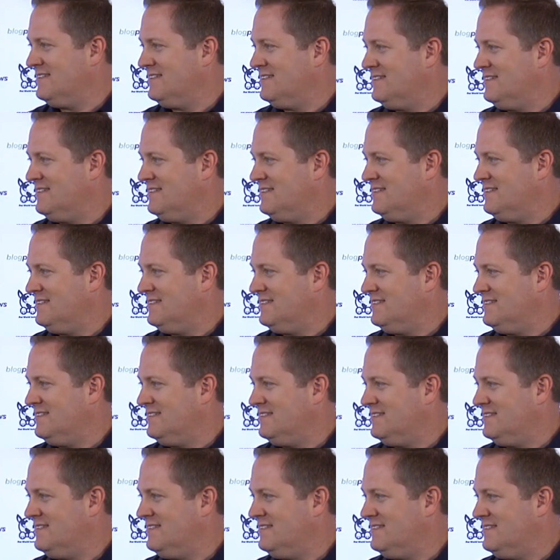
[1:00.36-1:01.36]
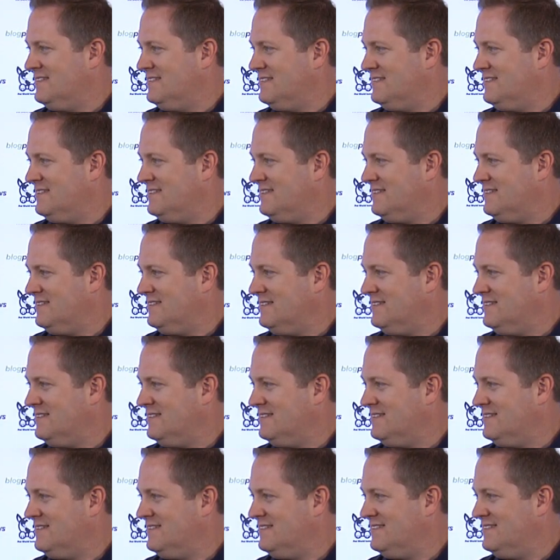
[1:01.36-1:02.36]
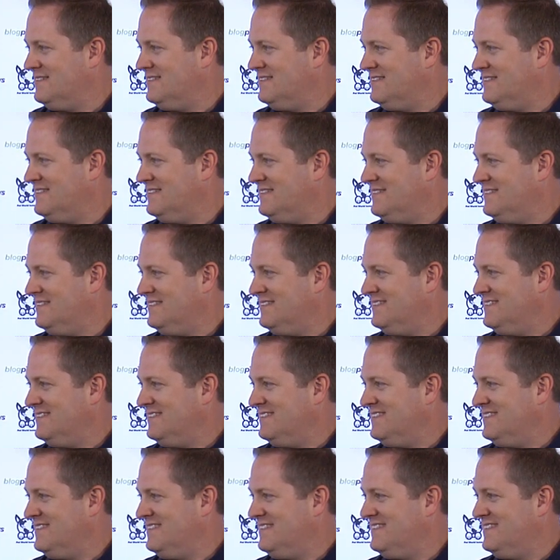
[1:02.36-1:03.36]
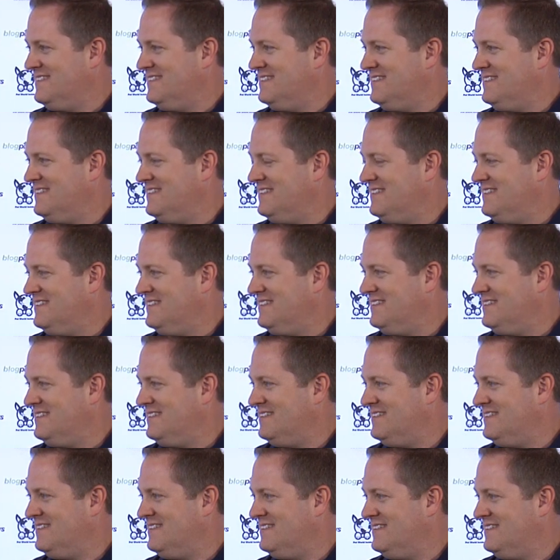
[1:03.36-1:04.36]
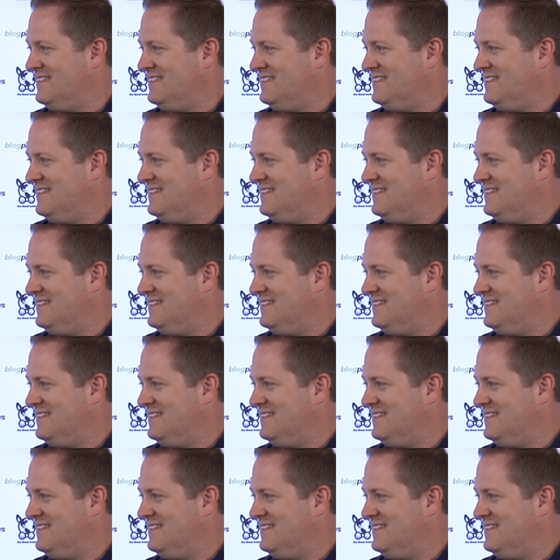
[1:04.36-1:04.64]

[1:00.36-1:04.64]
(not speaking)